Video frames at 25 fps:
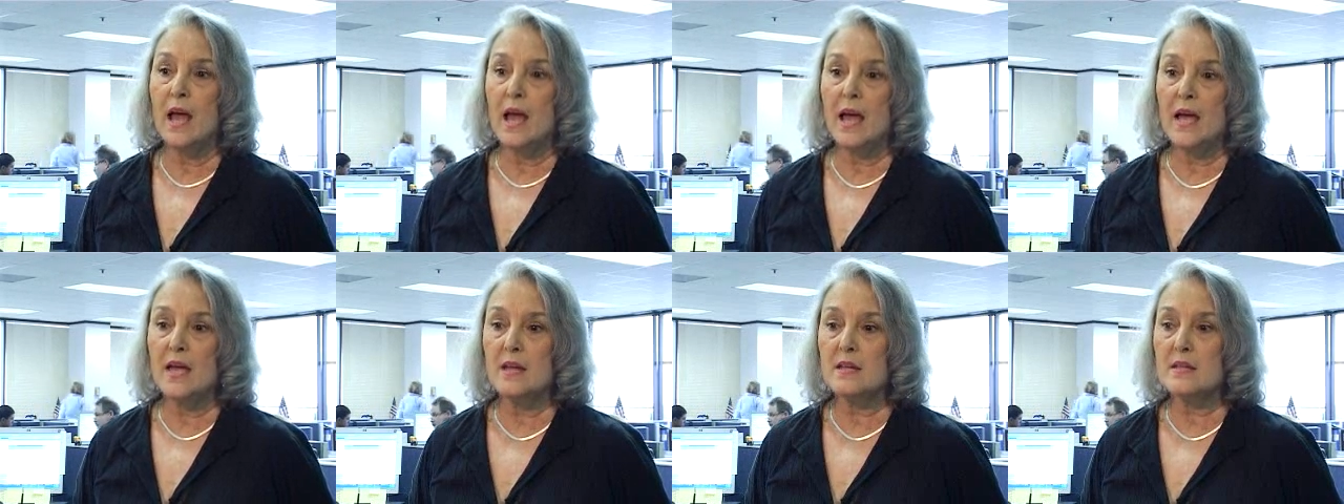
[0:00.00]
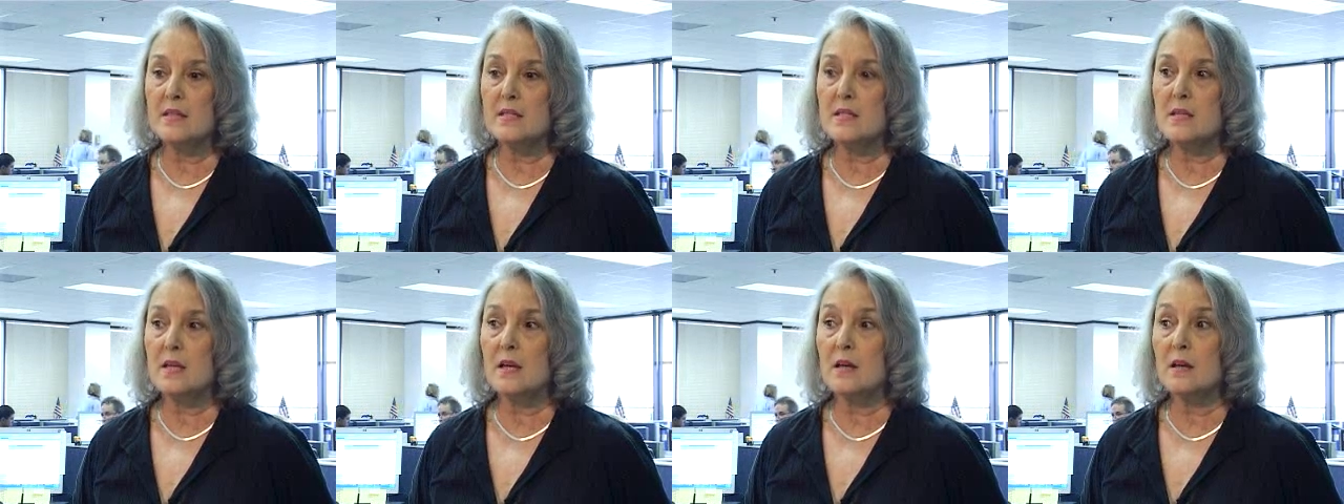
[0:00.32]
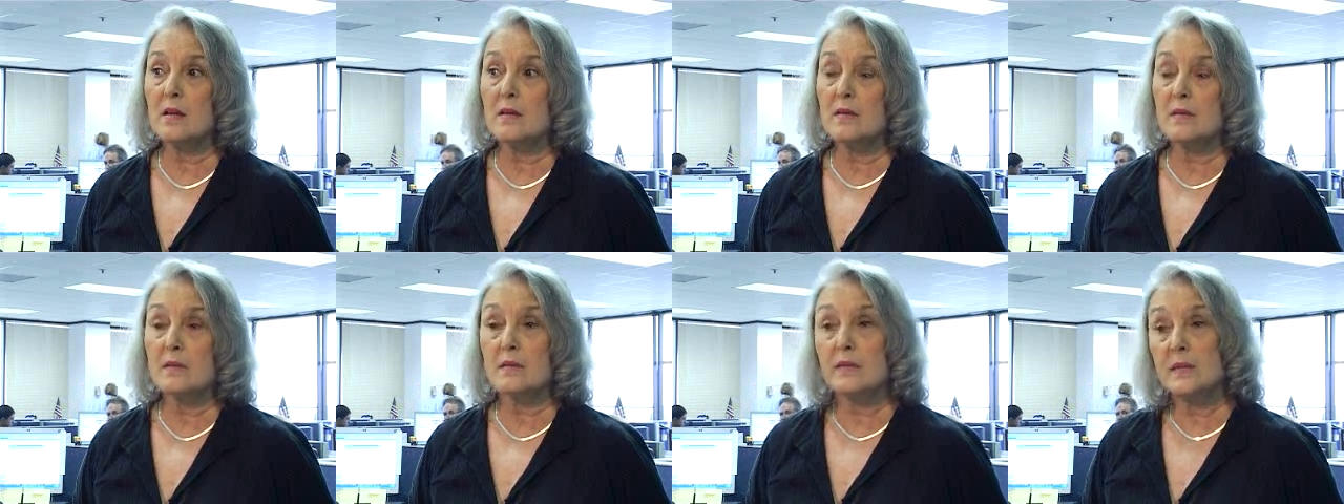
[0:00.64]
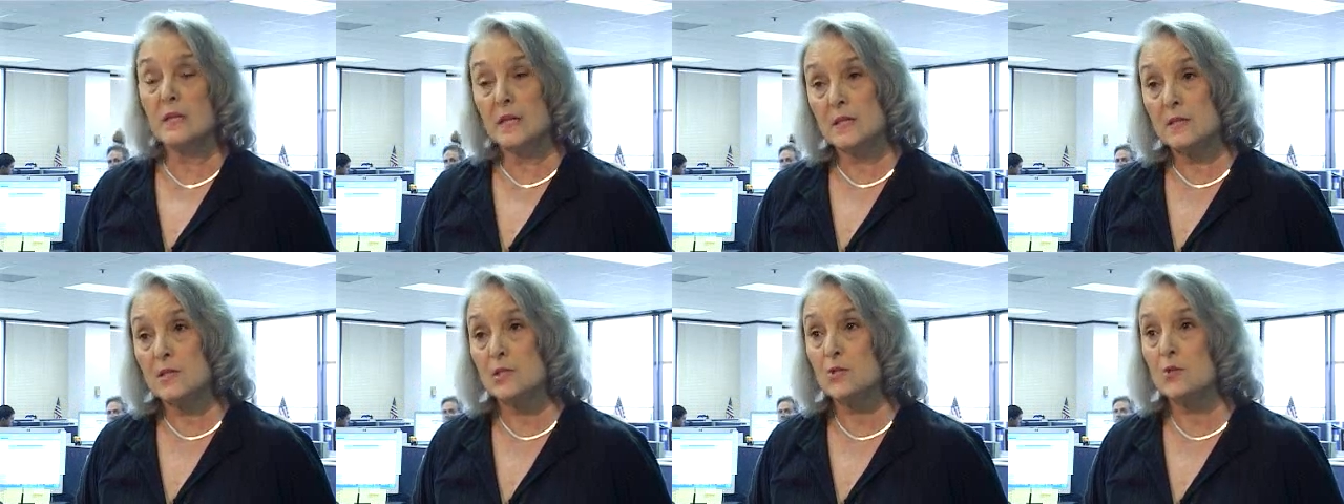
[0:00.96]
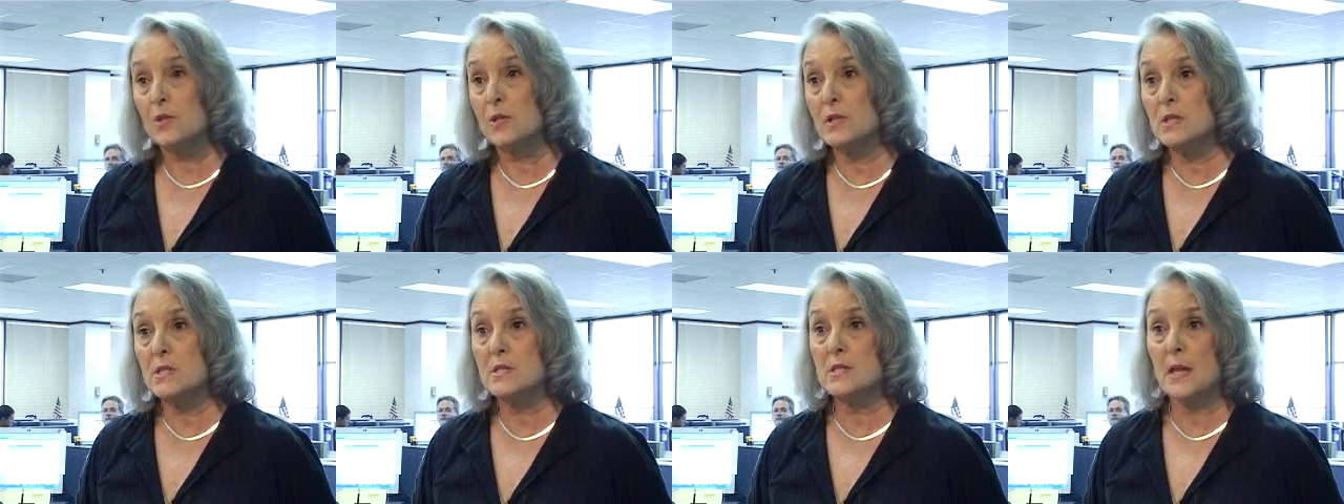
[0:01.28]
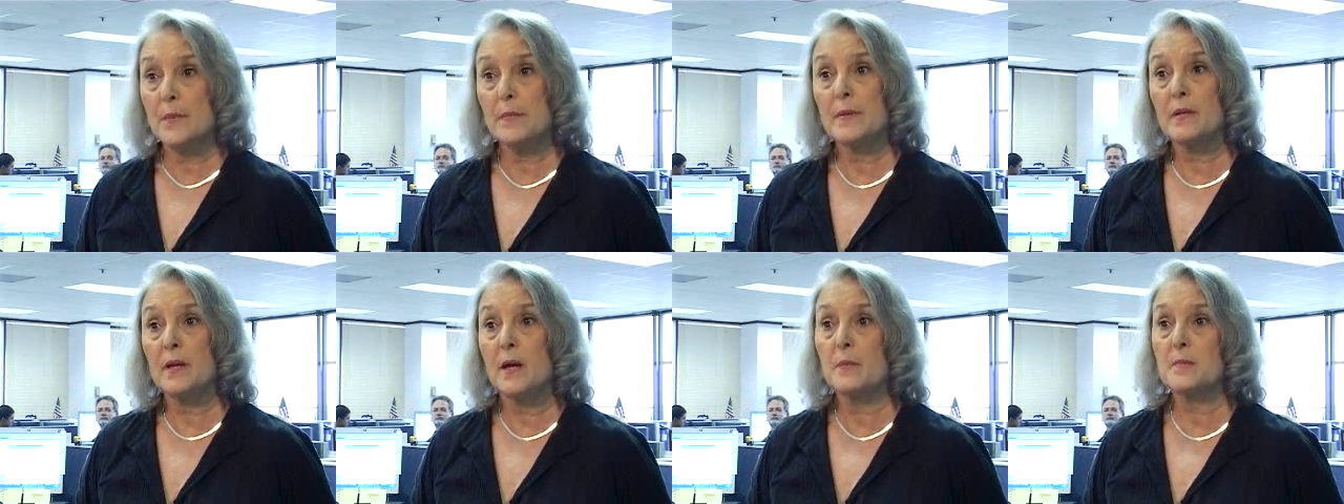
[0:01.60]
and the industry is
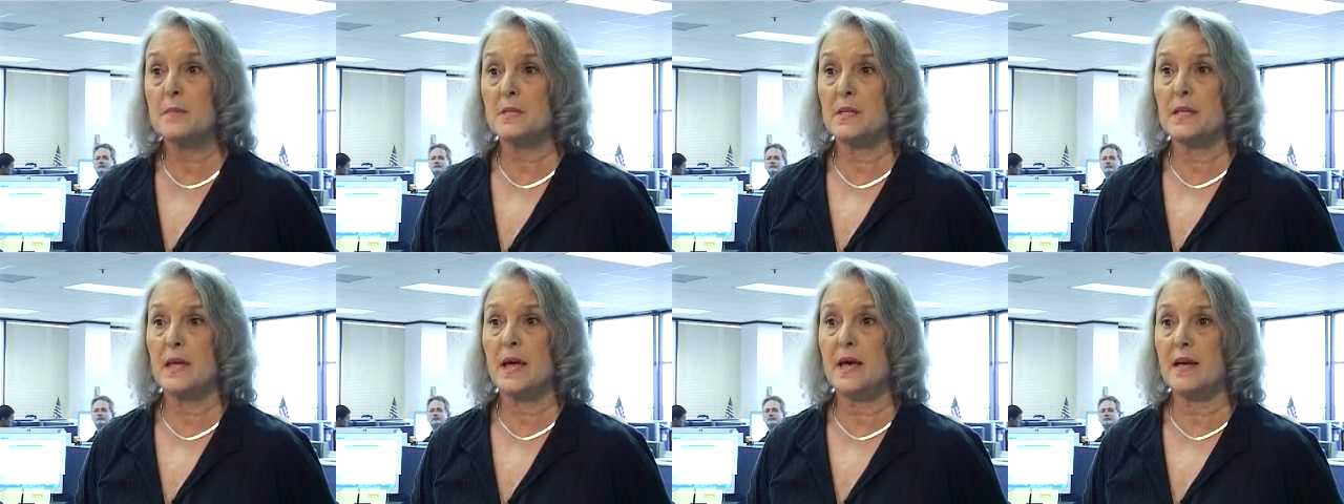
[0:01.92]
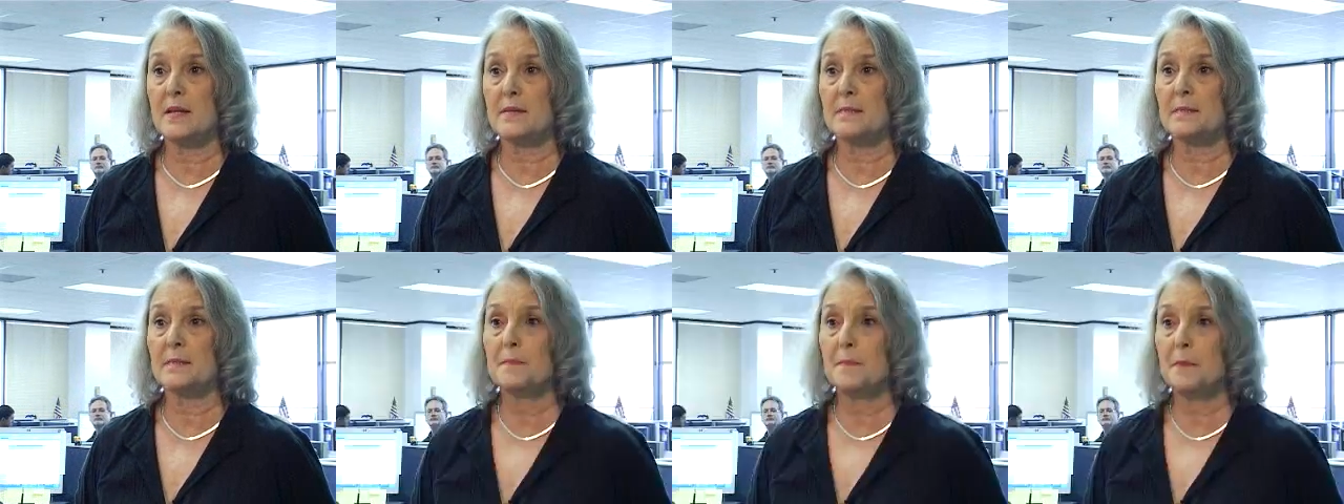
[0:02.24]
stepping up to that.